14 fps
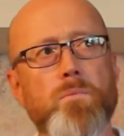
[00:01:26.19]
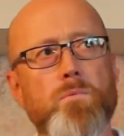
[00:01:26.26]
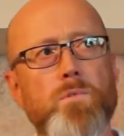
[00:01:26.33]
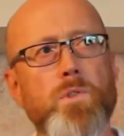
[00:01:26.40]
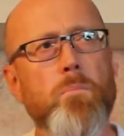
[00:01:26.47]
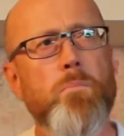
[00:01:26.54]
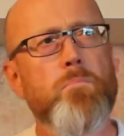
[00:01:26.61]

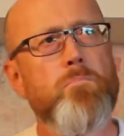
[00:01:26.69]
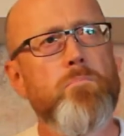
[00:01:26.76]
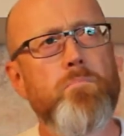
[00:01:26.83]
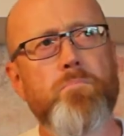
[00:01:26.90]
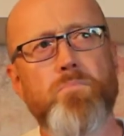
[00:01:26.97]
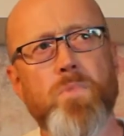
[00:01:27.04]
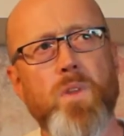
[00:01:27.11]
some
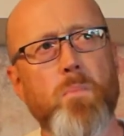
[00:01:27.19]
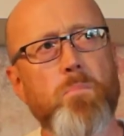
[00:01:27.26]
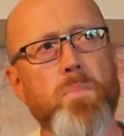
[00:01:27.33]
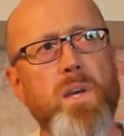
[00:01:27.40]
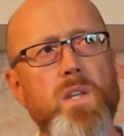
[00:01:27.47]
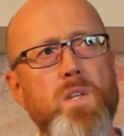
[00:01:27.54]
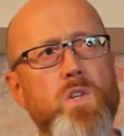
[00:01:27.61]

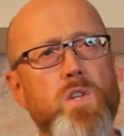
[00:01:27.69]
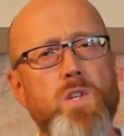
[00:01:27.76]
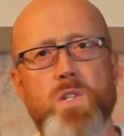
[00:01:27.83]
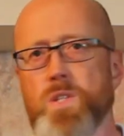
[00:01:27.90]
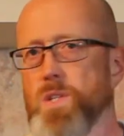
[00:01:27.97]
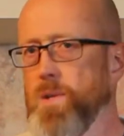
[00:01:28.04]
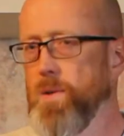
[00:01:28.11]

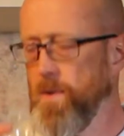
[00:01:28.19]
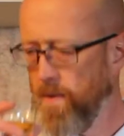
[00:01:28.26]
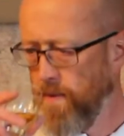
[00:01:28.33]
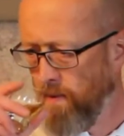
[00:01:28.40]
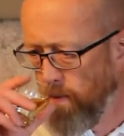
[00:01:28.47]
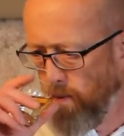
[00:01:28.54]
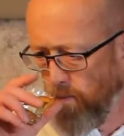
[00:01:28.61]
peaches
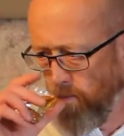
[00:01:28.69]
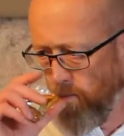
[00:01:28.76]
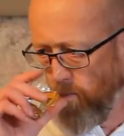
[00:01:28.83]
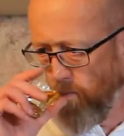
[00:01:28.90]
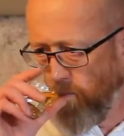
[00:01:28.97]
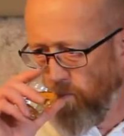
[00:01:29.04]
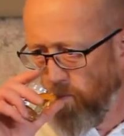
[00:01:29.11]

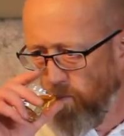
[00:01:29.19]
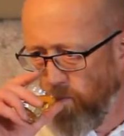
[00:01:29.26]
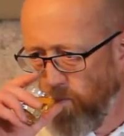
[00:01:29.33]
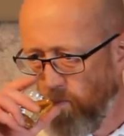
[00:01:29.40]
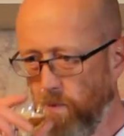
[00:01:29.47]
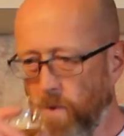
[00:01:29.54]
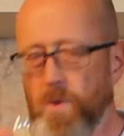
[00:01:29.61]

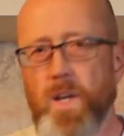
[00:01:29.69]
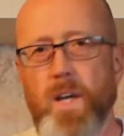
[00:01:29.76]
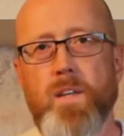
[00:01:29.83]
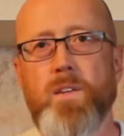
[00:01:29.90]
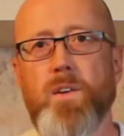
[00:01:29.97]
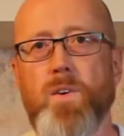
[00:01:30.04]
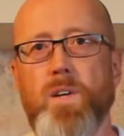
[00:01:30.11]
or
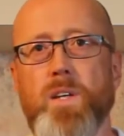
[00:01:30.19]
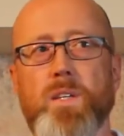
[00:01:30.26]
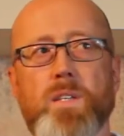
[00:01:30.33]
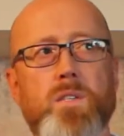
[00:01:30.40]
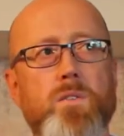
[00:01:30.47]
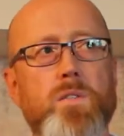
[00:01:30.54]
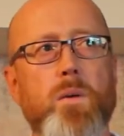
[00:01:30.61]

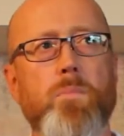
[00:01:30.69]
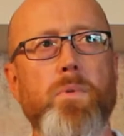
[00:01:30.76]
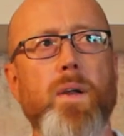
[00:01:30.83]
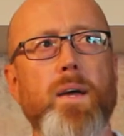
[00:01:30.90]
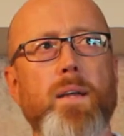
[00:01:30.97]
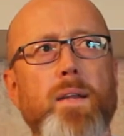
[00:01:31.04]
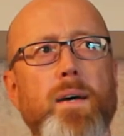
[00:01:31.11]
nectarines or
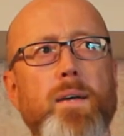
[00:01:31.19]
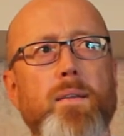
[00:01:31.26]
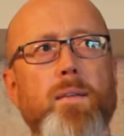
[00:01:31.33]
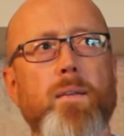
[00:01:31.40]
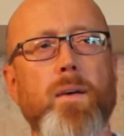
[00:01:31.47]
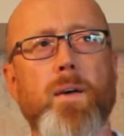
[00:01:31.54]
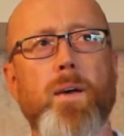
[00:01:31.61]
something like
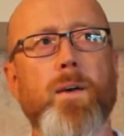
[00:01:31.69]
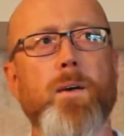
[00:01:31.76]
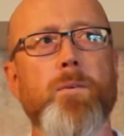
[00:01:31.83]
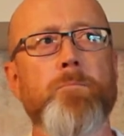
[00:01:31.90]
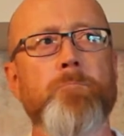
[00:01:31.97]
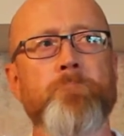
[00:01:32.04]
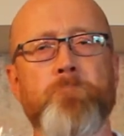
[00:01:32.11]
that.
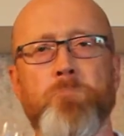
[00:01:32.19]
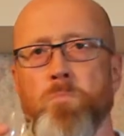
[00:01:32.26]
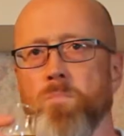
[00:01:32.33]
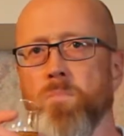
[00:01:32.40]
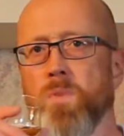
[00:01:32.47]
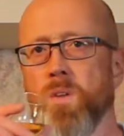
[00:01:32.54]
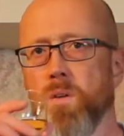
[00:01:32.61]
Um,
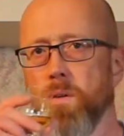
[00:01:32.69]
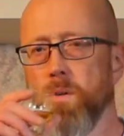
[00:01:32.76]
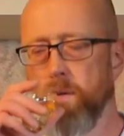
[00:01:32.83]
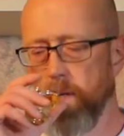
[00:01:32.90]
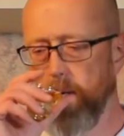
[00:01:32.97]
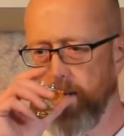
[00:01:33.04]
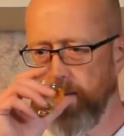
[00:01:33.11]

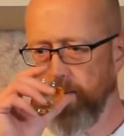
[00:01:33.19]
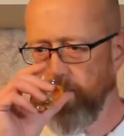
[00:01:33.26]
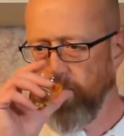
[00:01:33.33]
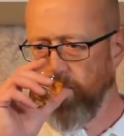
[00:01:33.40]
yeah,